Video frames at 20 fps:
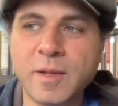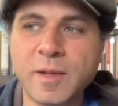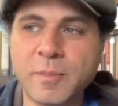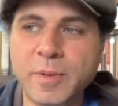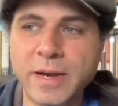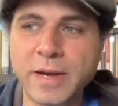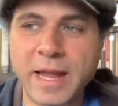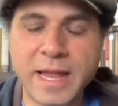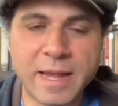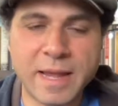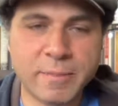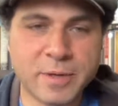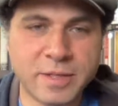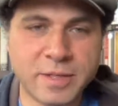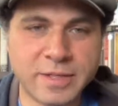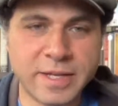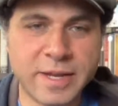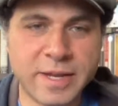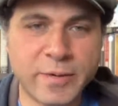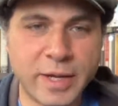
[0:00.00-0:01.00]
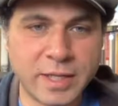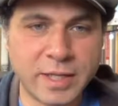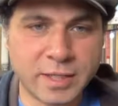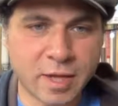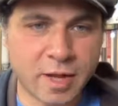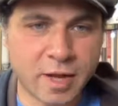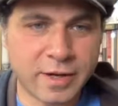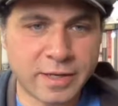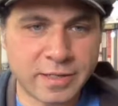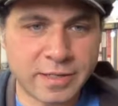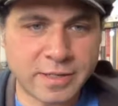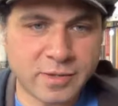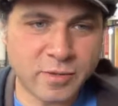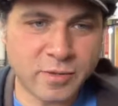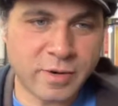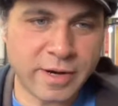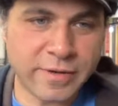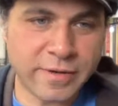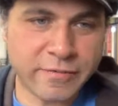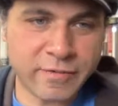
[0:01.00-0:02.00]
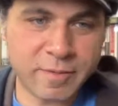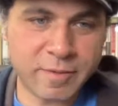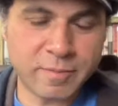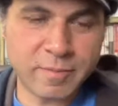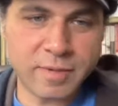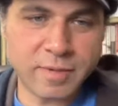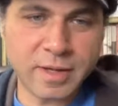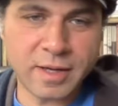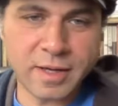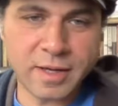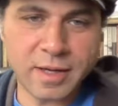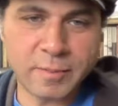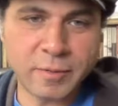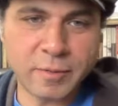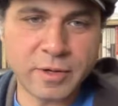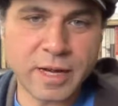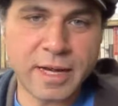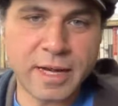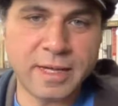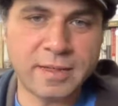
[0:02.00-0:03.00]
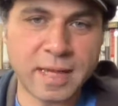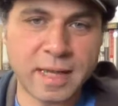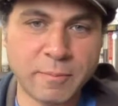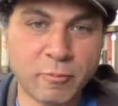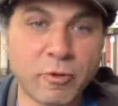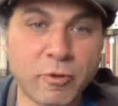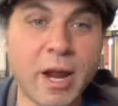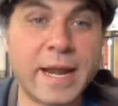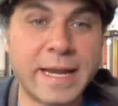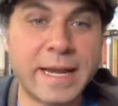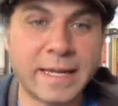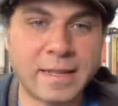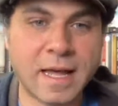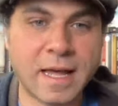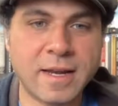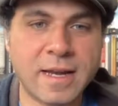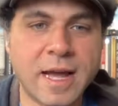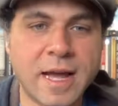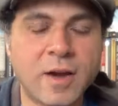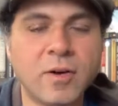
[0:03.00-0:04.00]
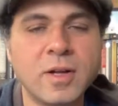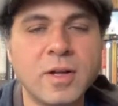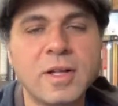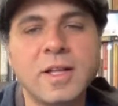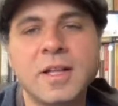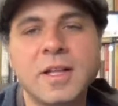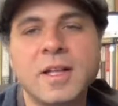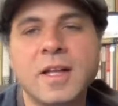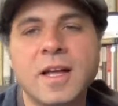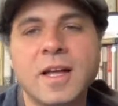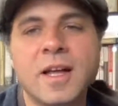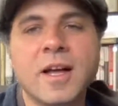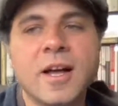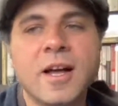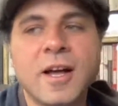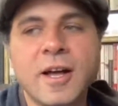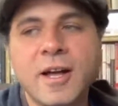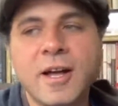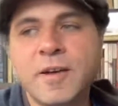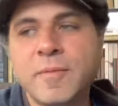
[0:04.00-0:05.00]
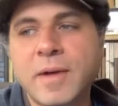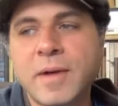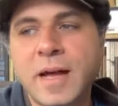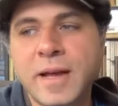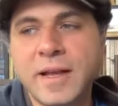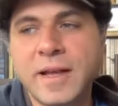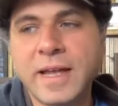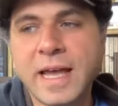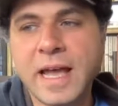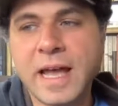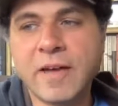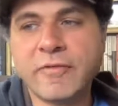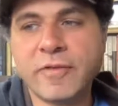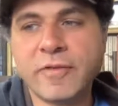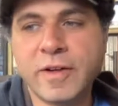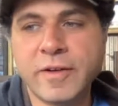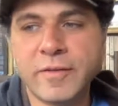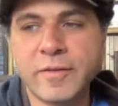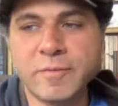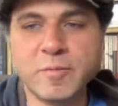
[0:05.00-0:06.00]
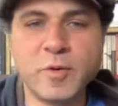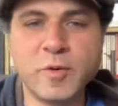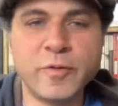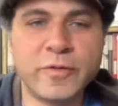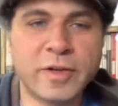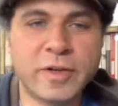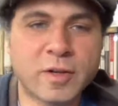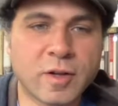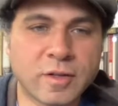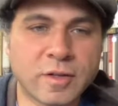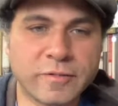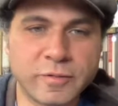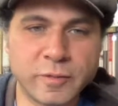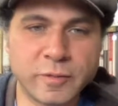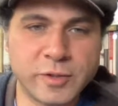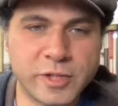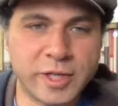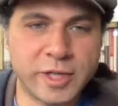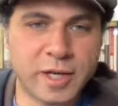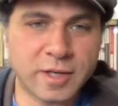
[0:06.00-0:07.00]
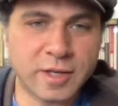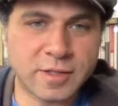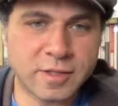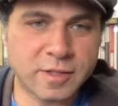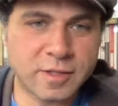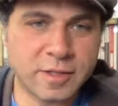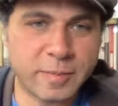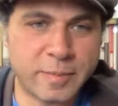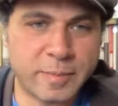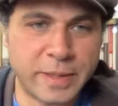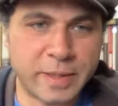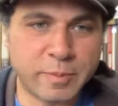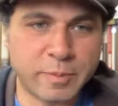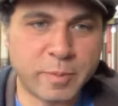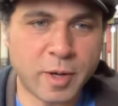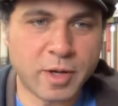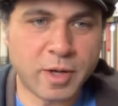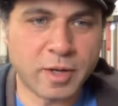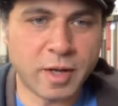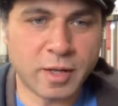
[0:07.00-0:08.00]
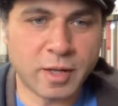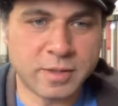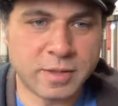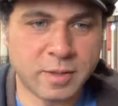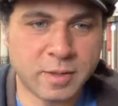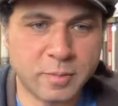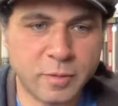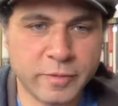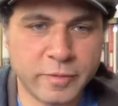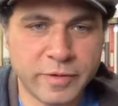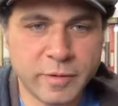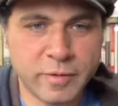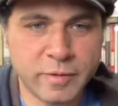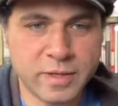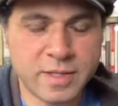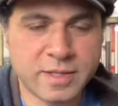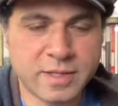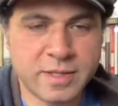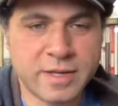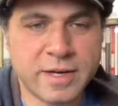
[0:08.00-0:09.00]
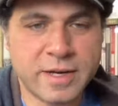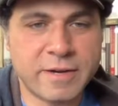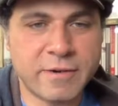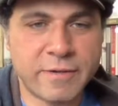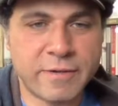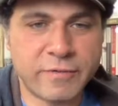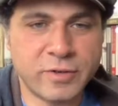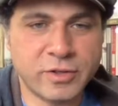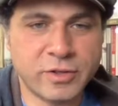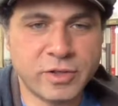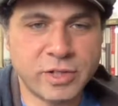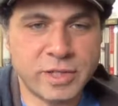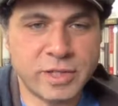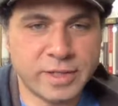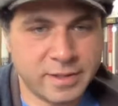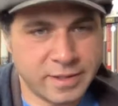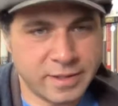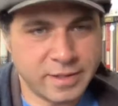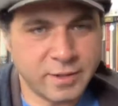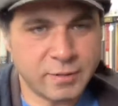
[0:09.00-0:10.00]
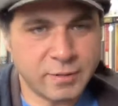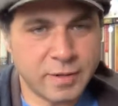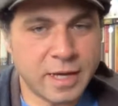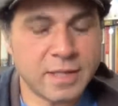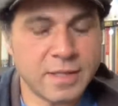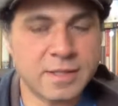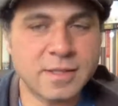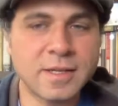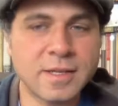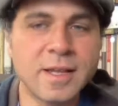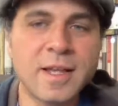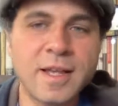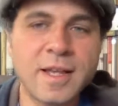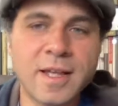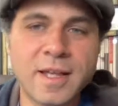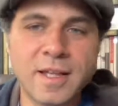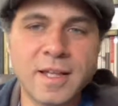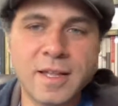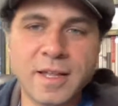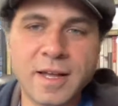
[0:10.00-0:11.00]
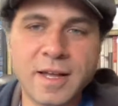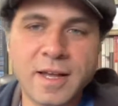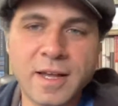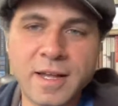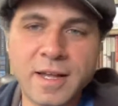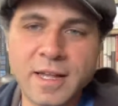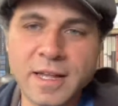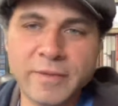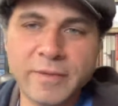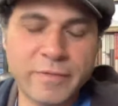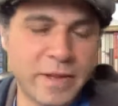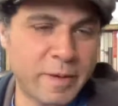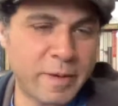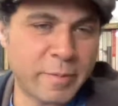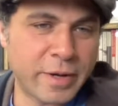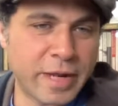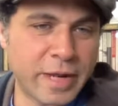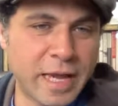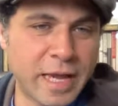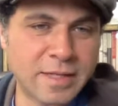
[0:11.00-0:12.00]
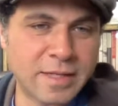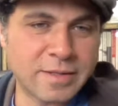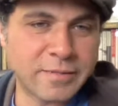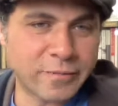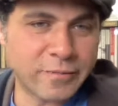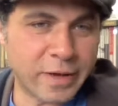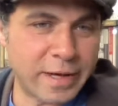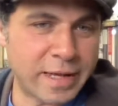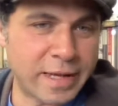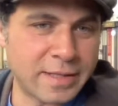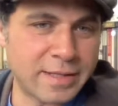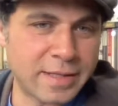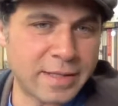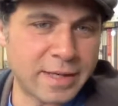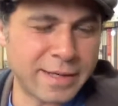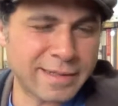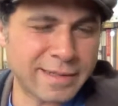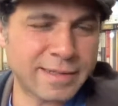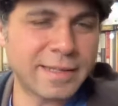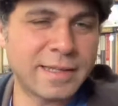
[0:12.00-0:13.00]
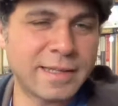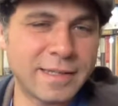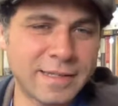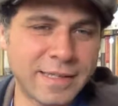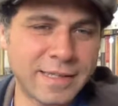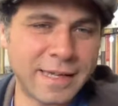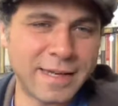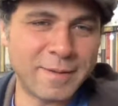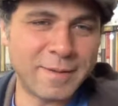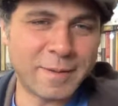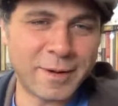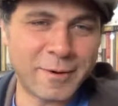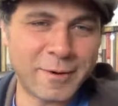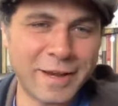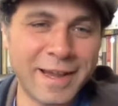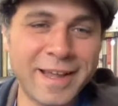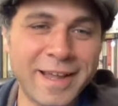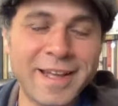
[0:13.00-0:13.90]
But I am continuing Tariq's story from Abu Raif. I'm writing that now. I have a movie called Fuji Hustle, a ping pong hustle movie with a Syrian refugee in the US. If anybody has financing, send it my way.